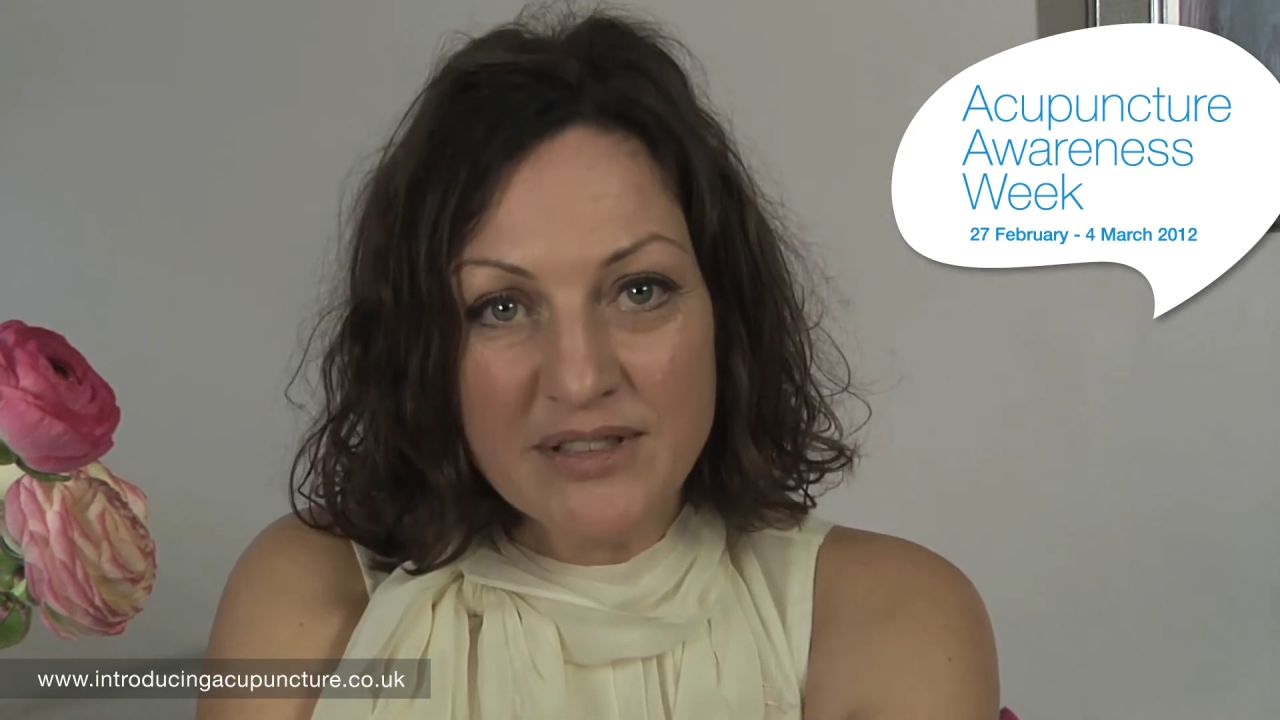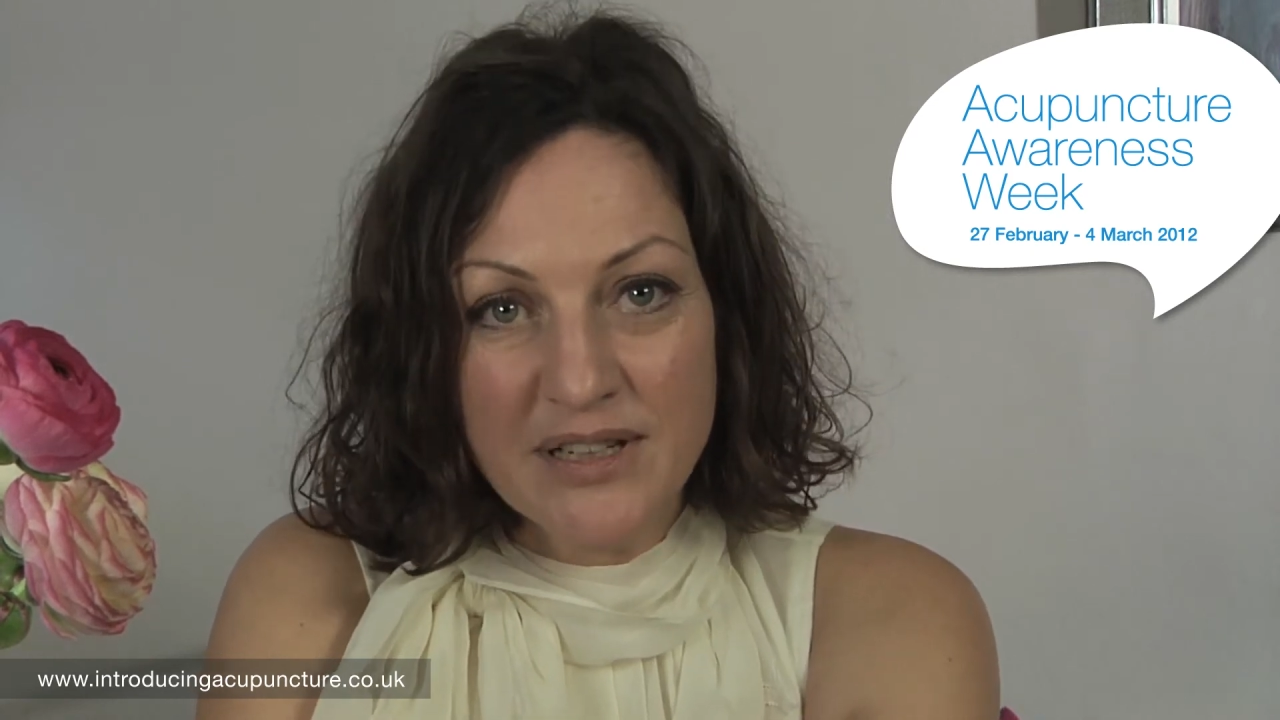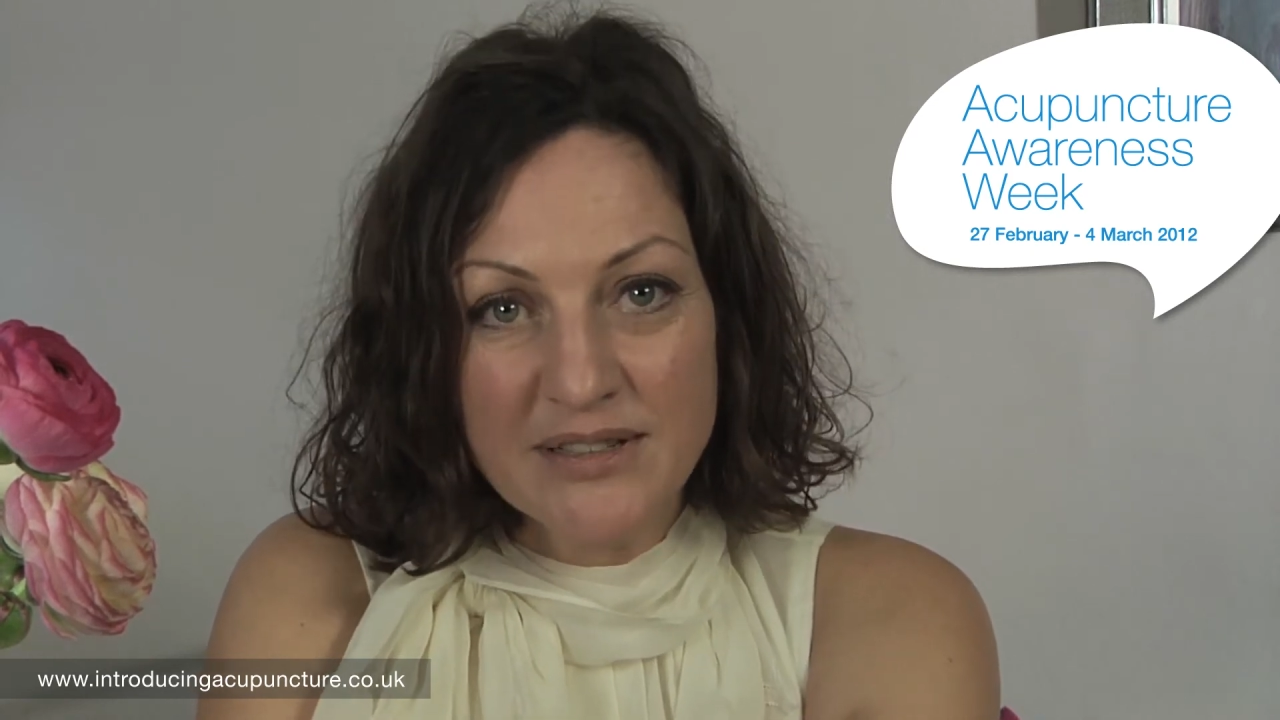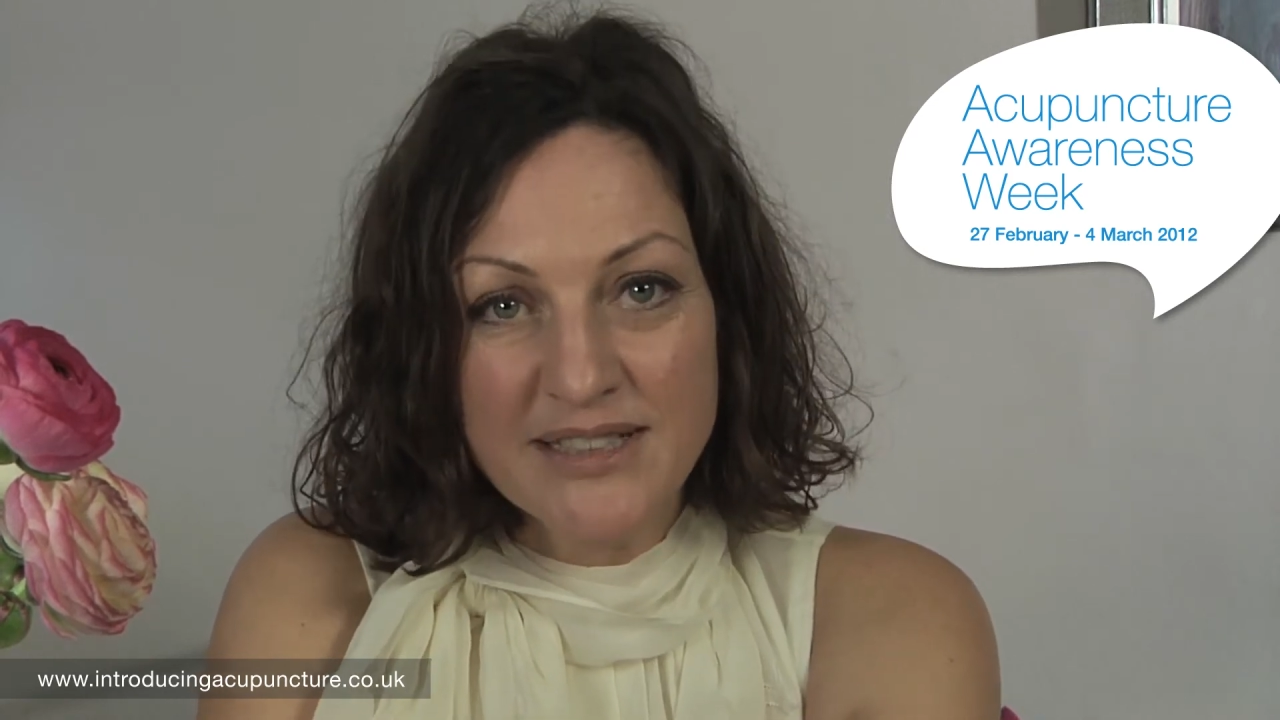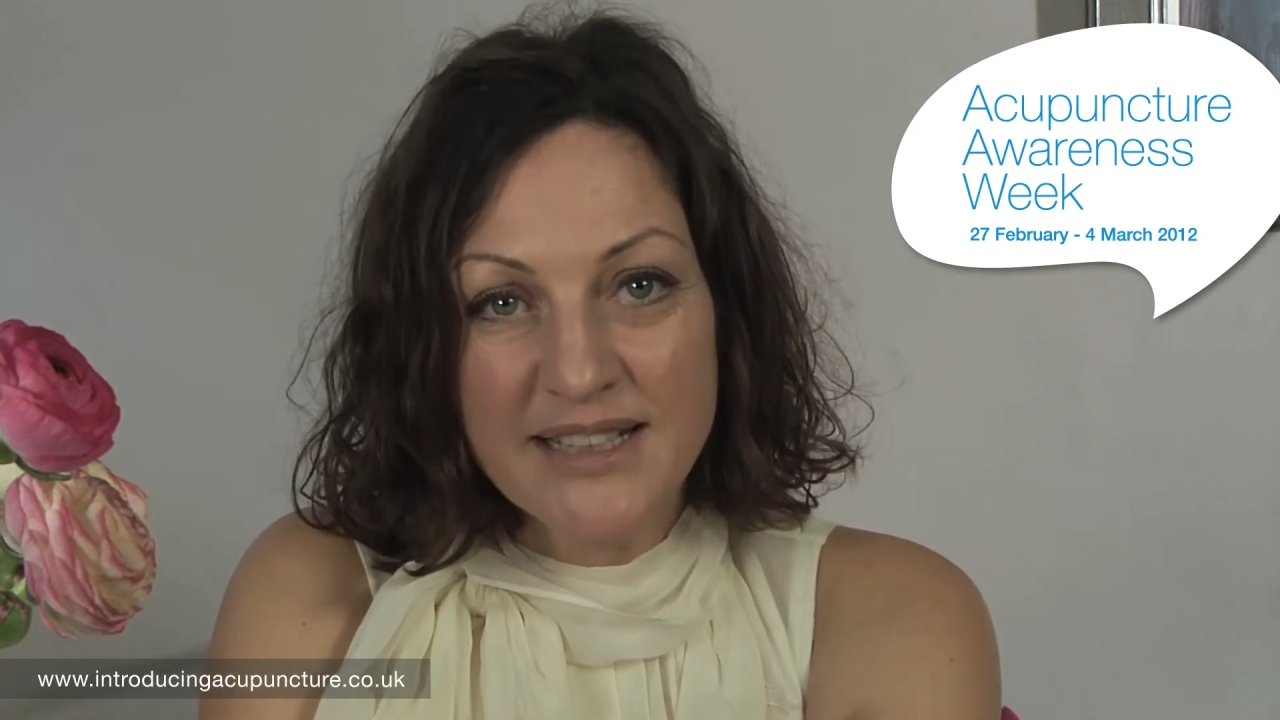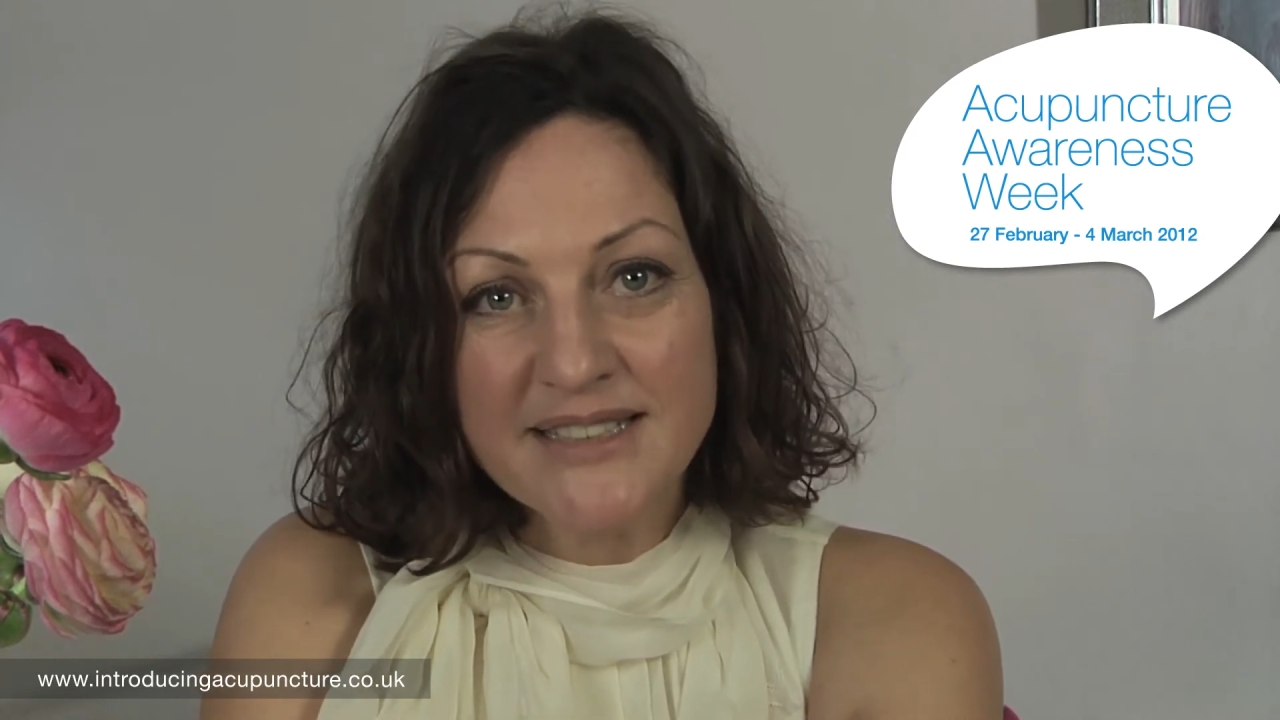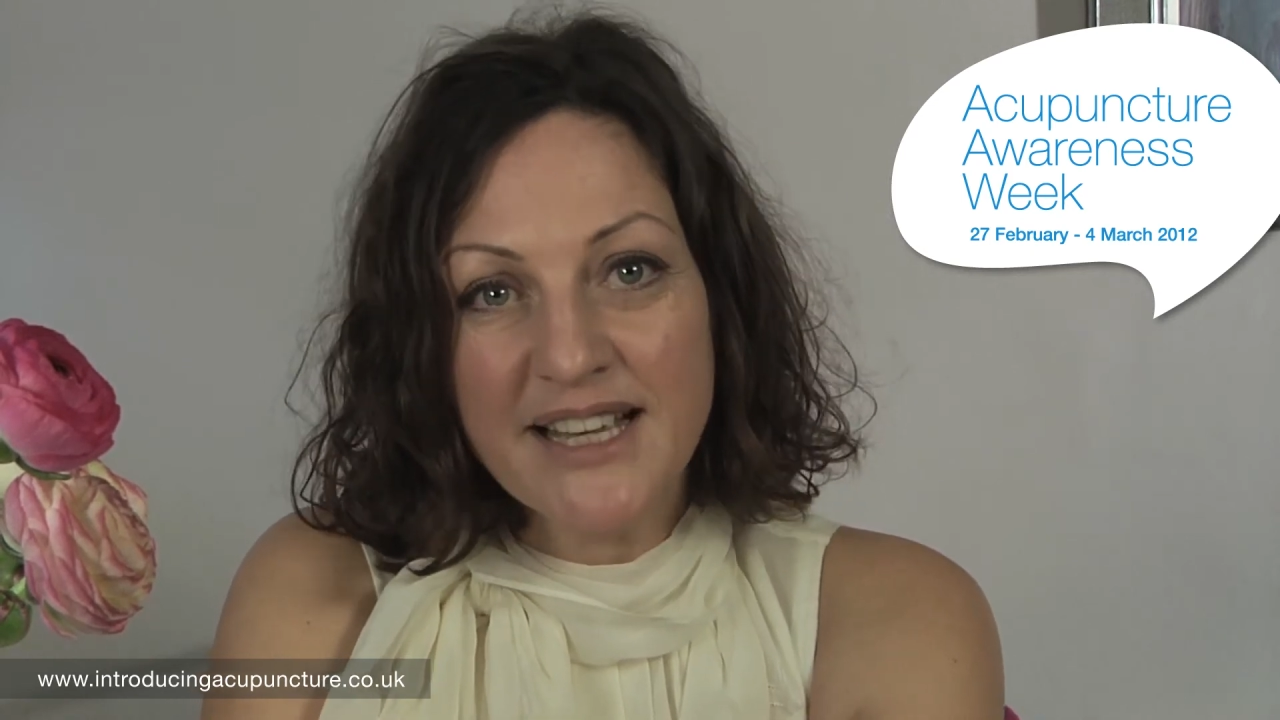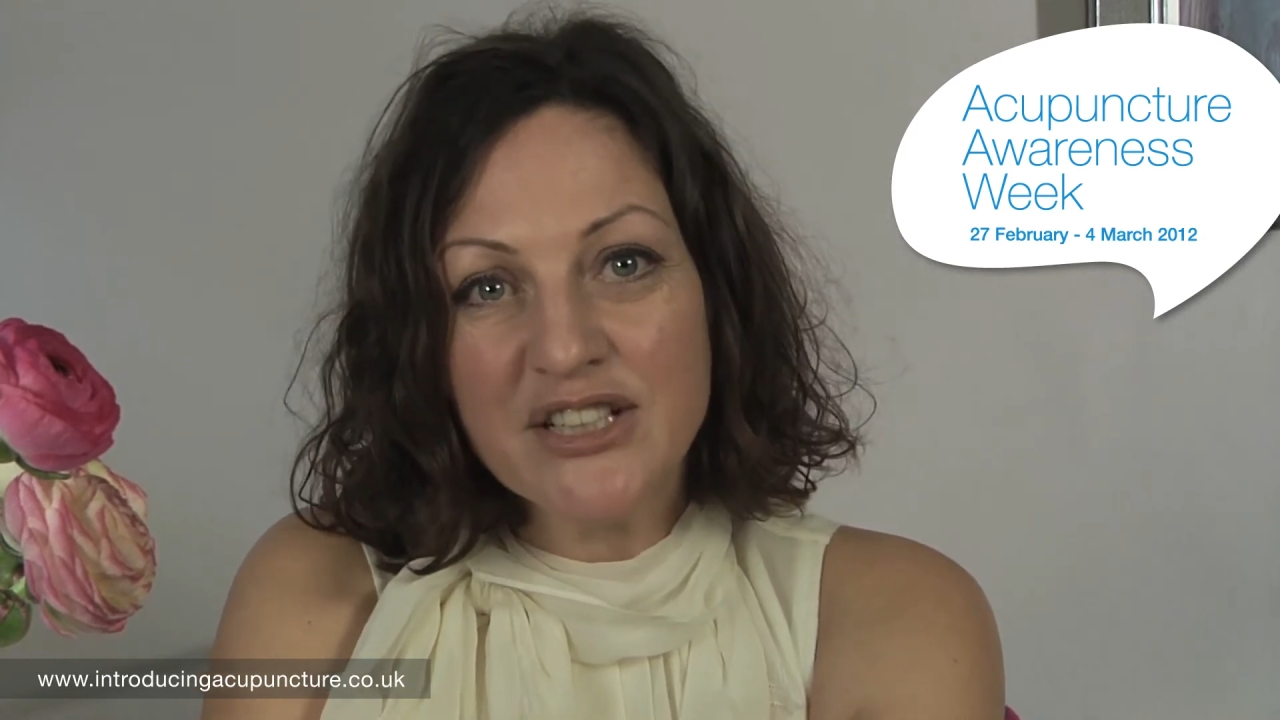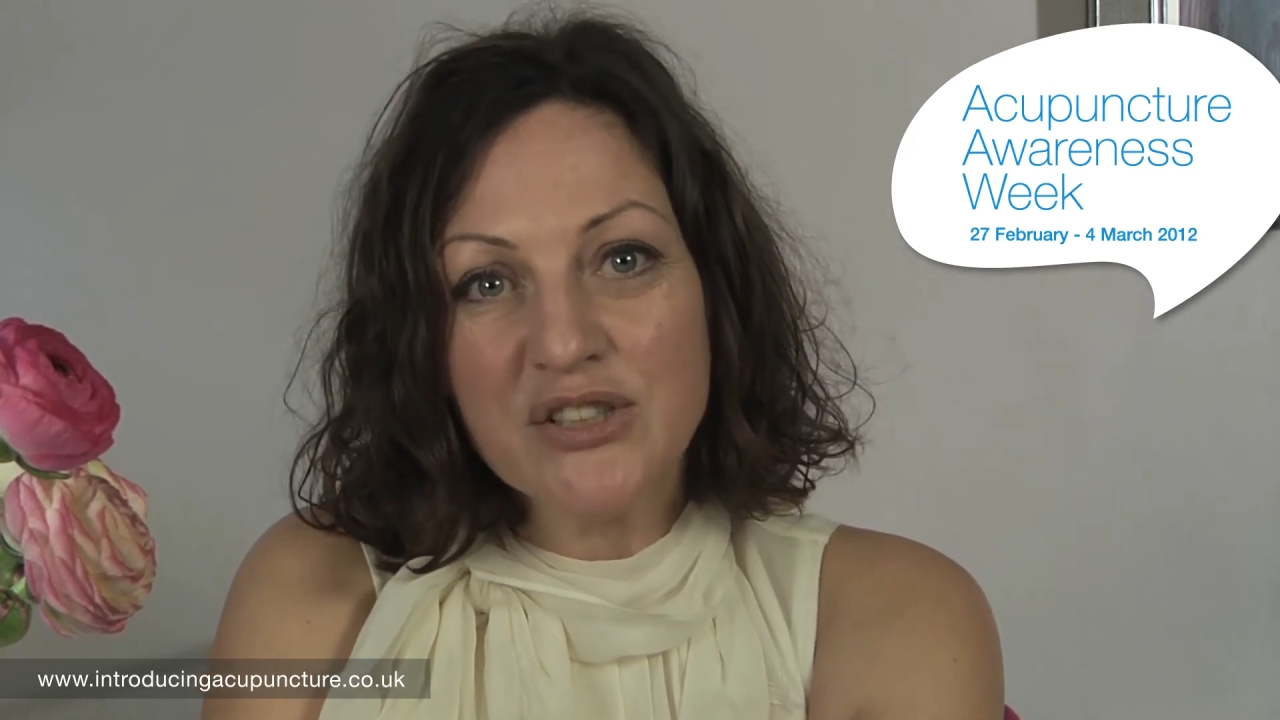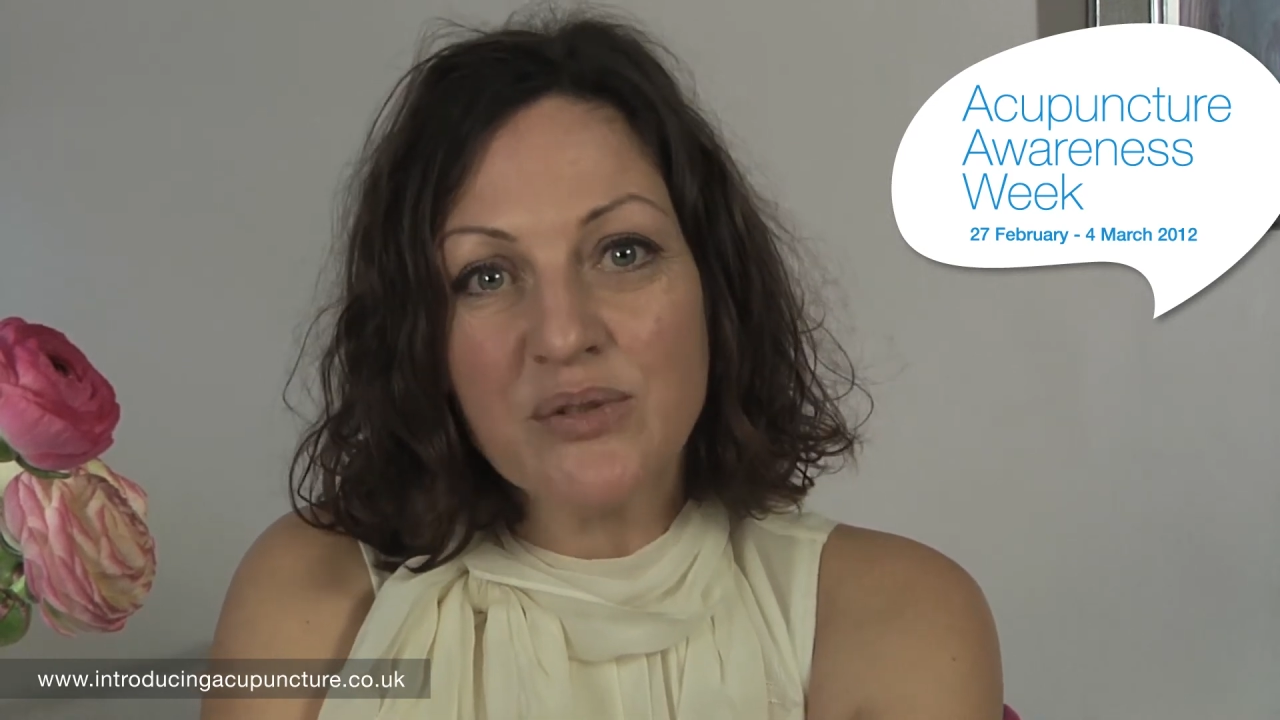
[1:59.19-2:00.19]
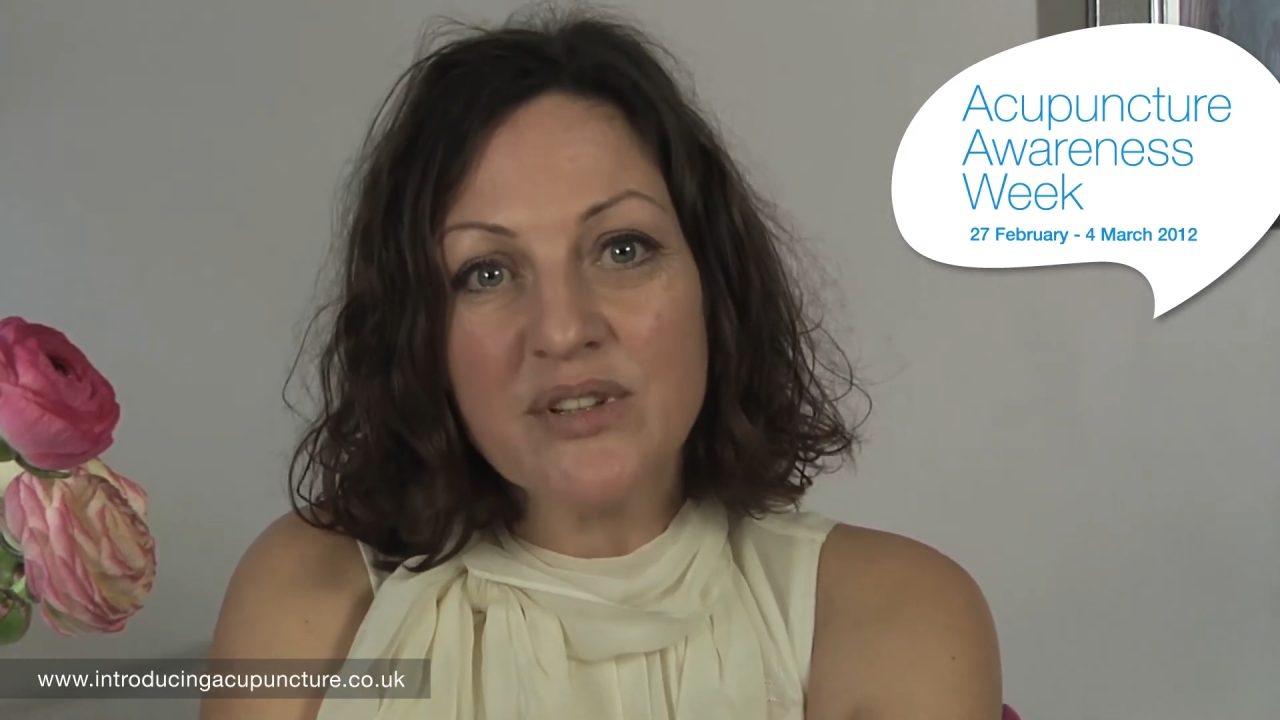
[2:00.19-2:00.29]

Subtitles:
dull sensation